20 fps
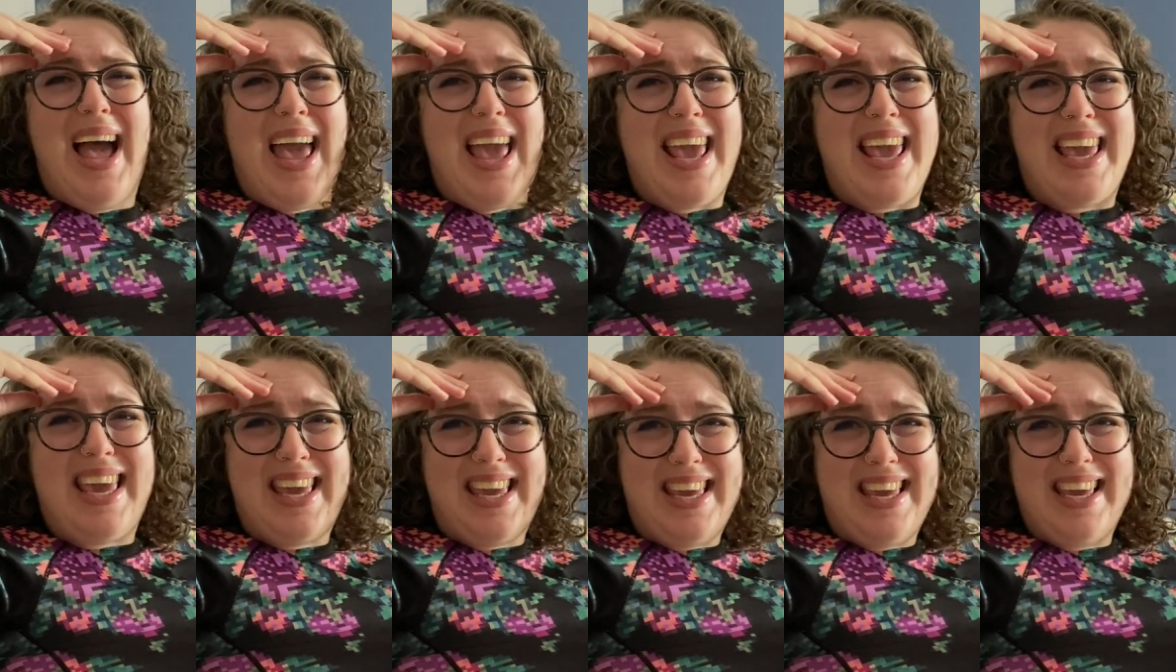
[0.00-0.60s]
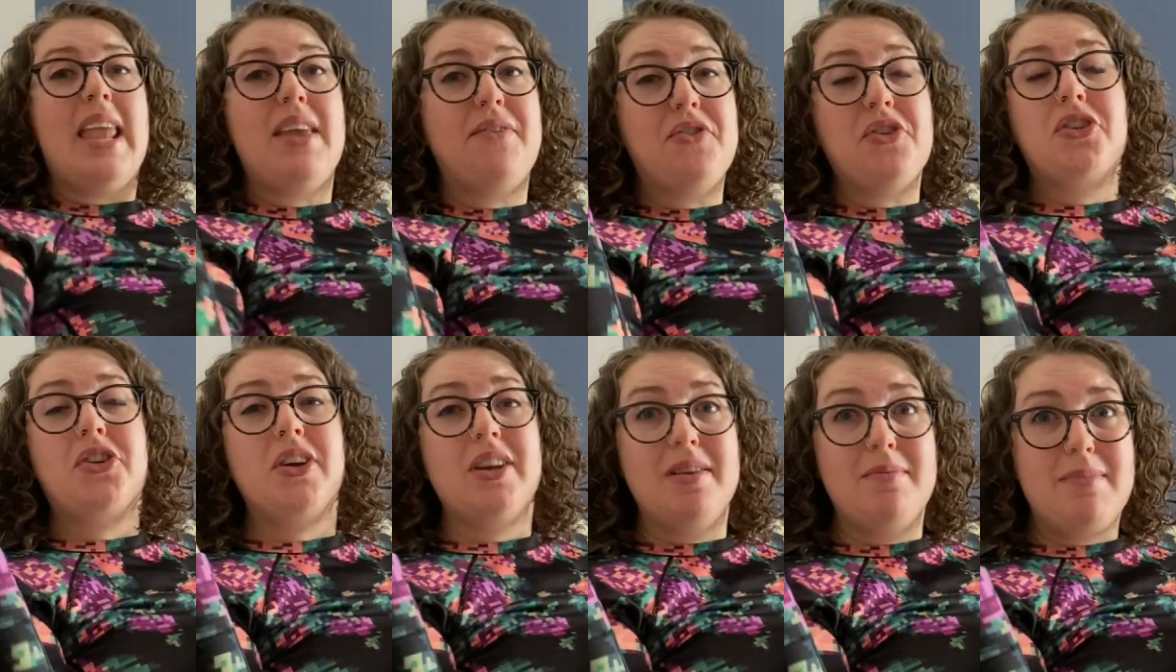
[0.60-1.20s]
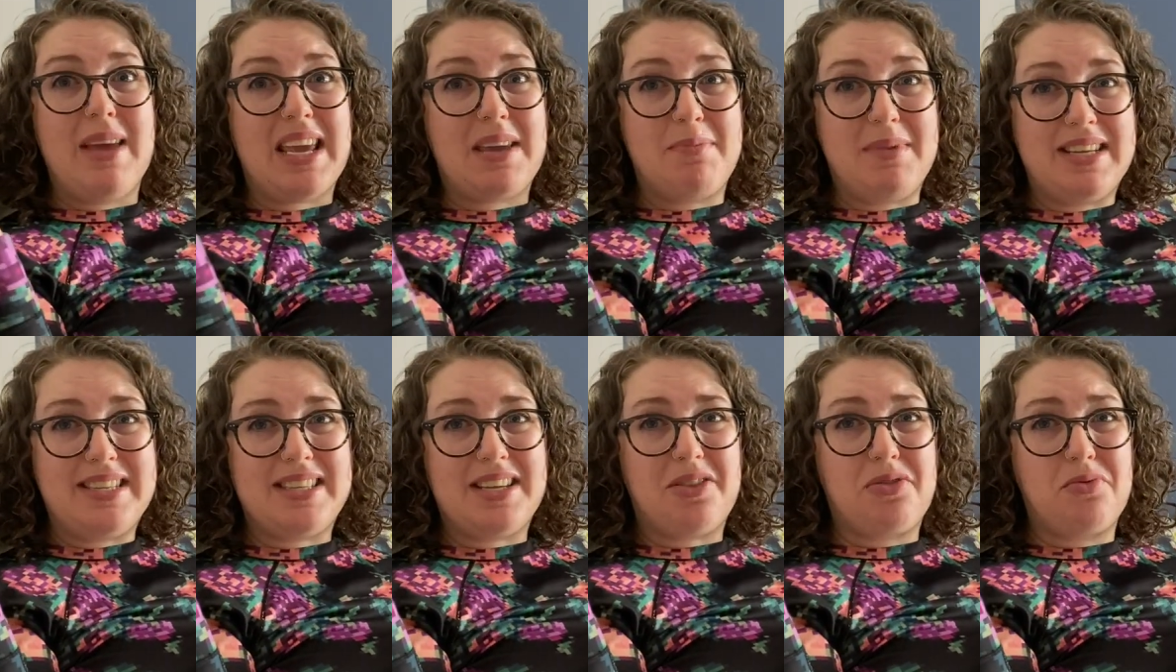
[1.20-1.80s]
If you're gonna make
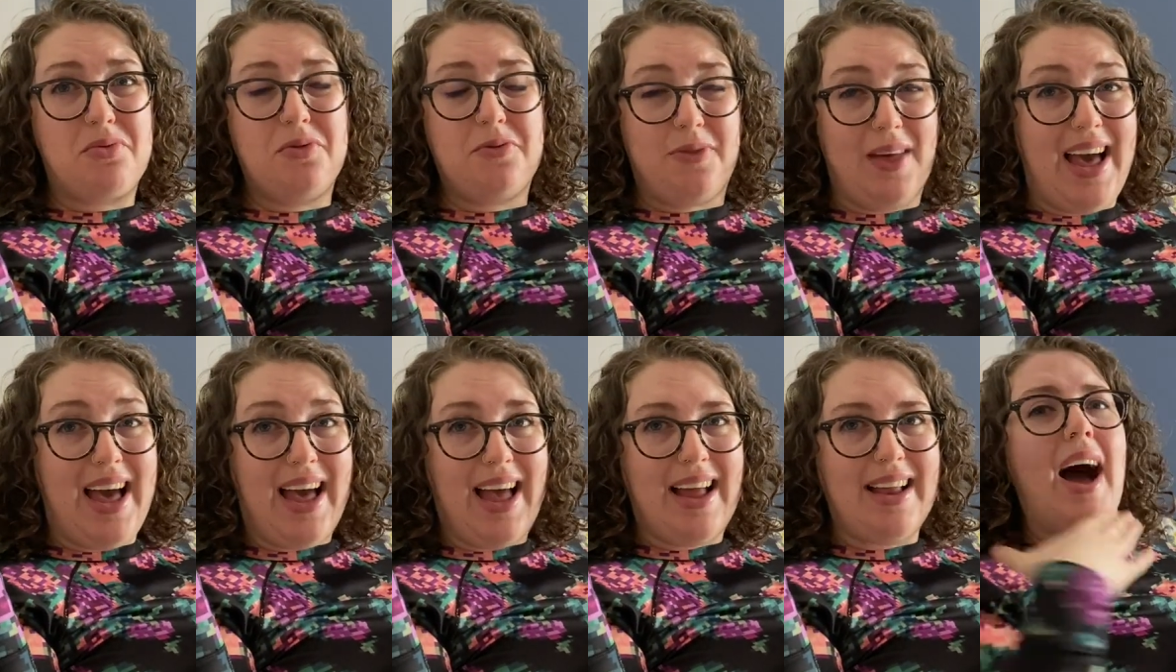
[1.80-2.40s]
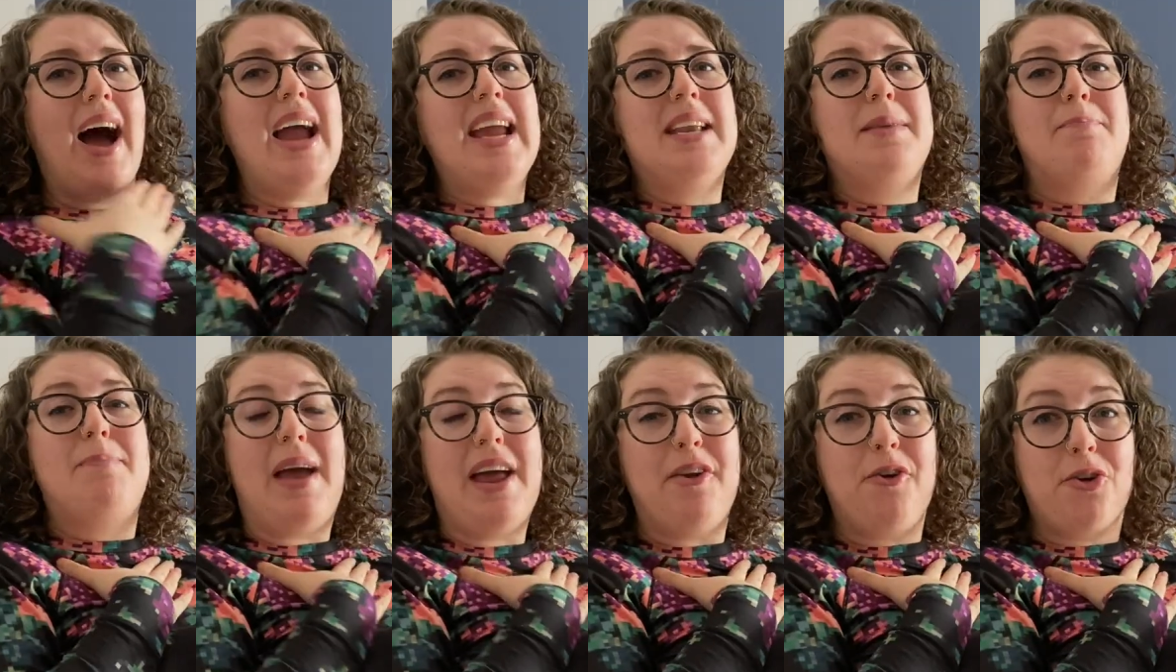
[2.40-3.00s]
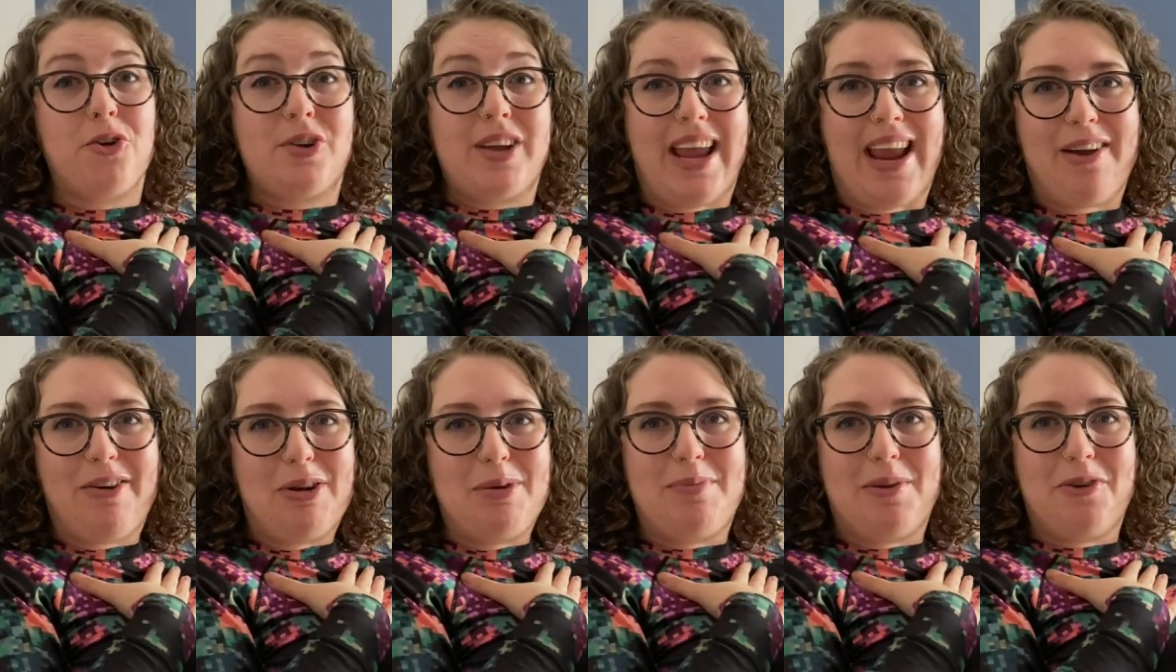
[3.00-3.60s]
me sit through that, I'd better
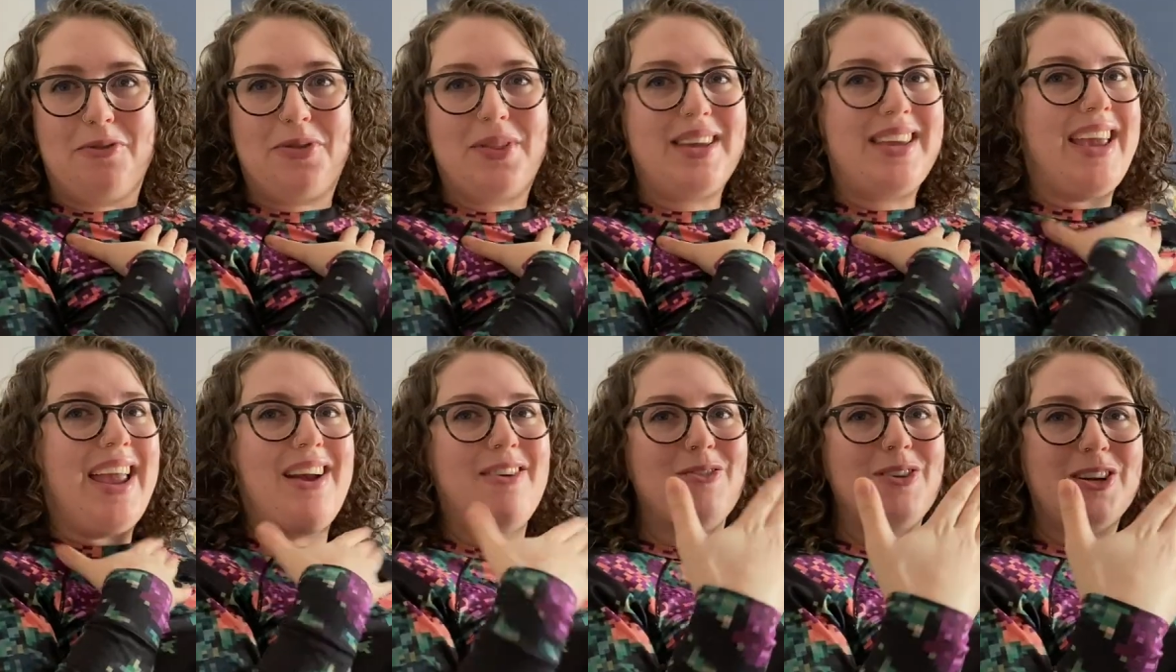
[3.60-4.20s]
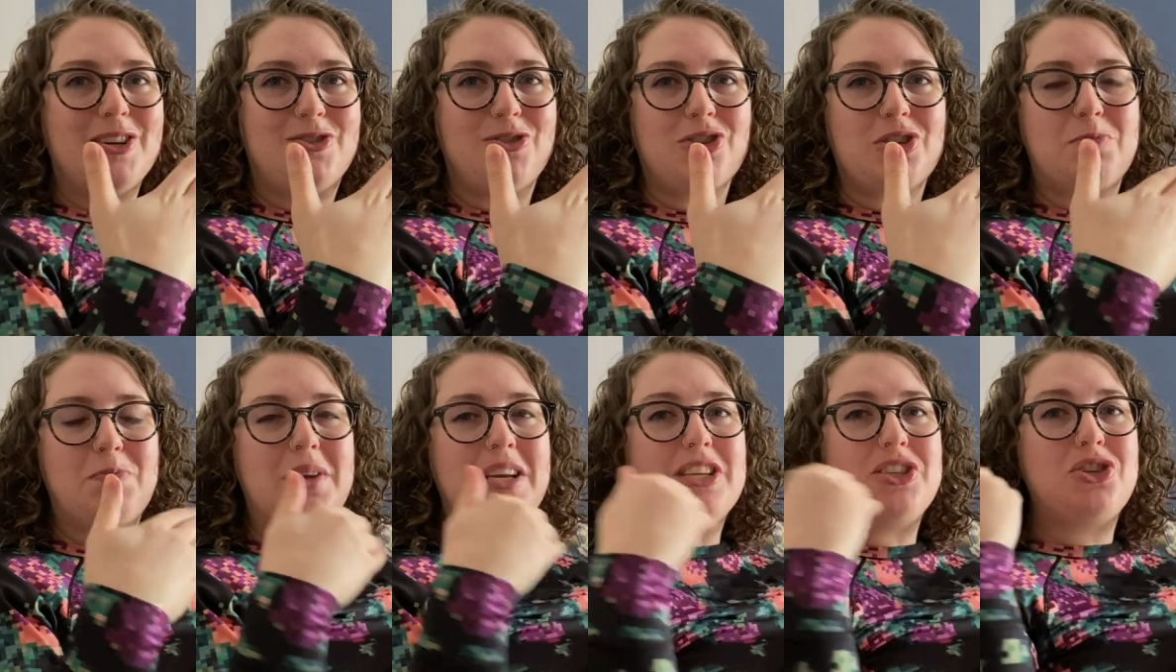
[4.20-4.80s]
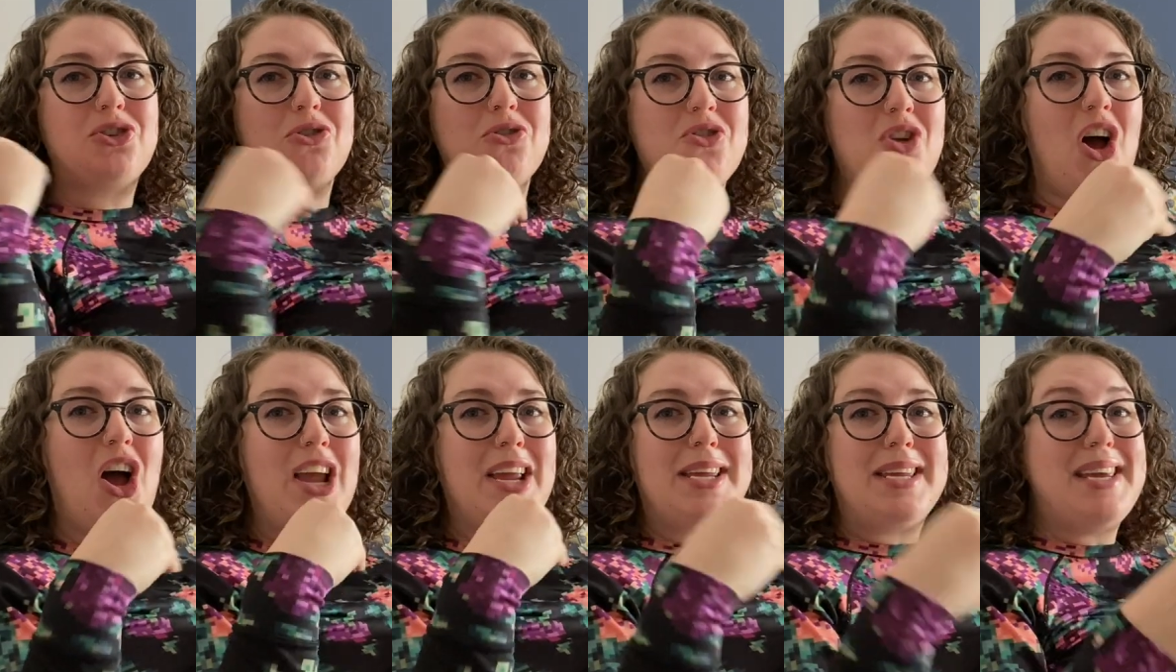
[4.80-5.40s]
care about the characters because you're
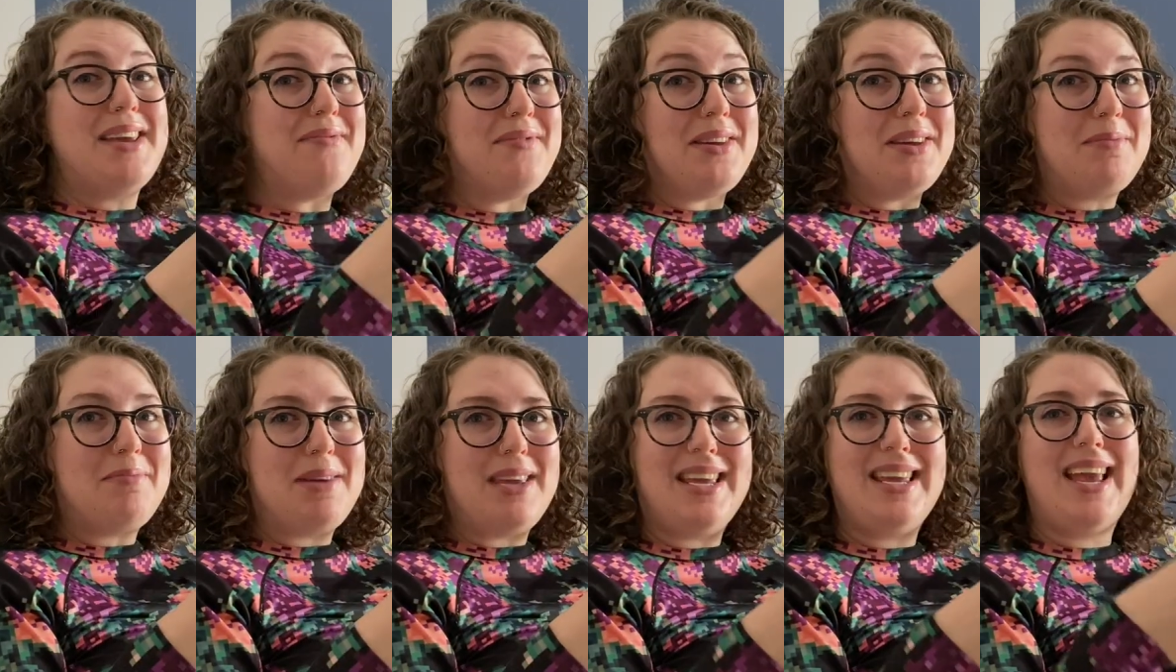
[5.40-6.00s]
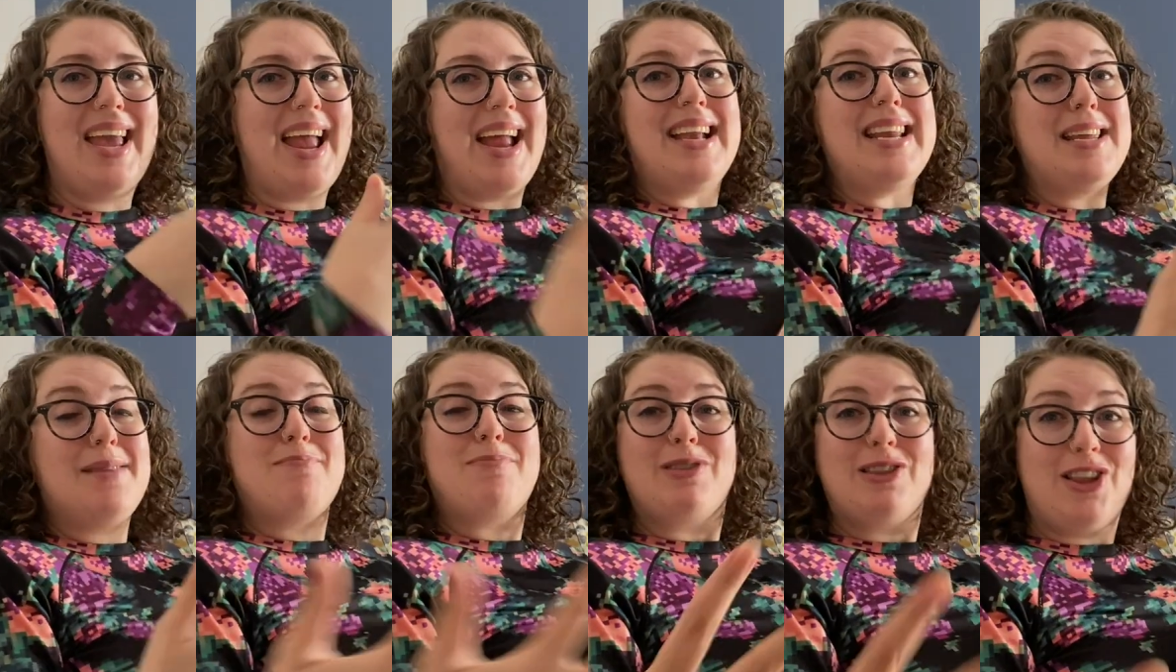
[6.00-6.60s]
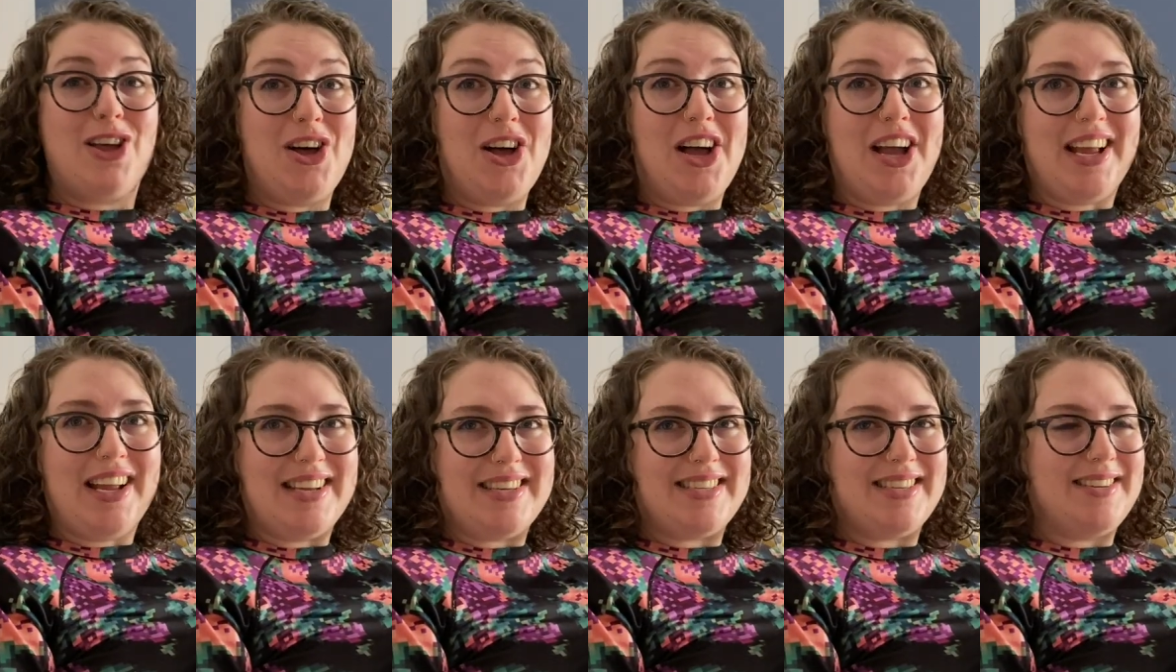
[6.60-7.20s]
not giving me any
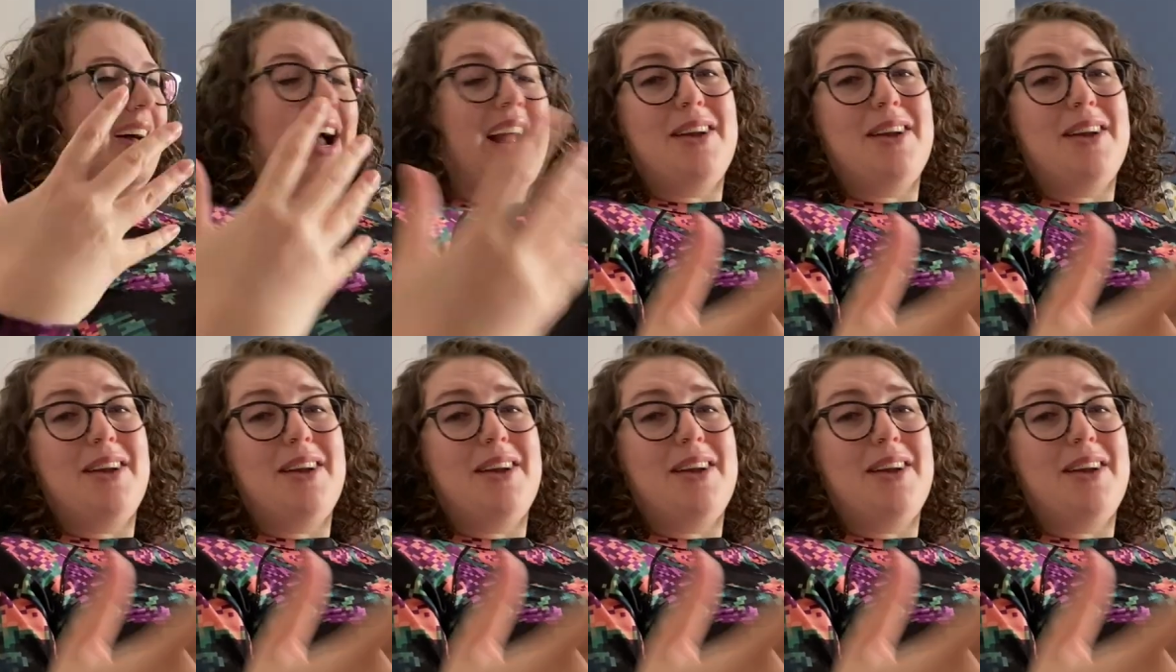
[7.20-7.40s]
plot.